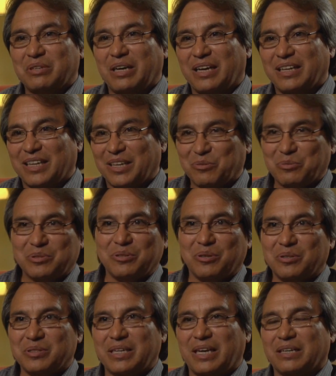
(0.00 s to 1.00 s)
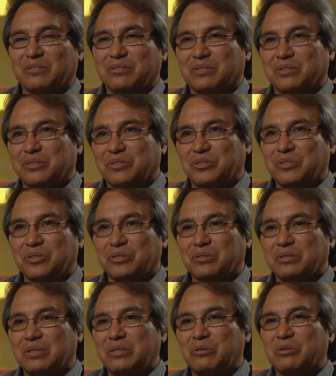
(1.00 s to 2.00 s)
dialogue with all the actors
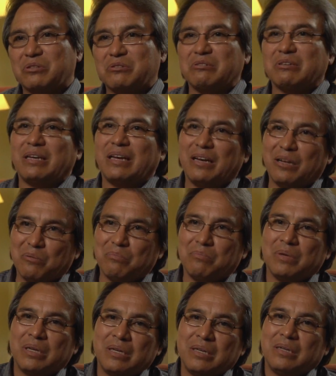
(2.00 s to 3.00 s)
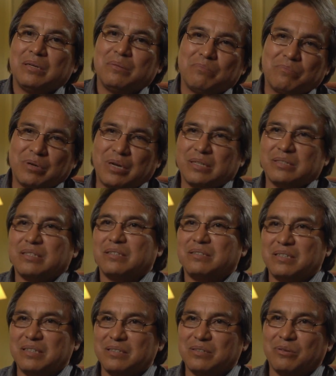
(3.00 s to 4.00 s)
concerned in order to help
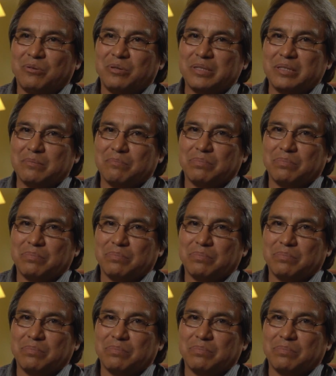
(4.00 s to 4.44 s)
processes already in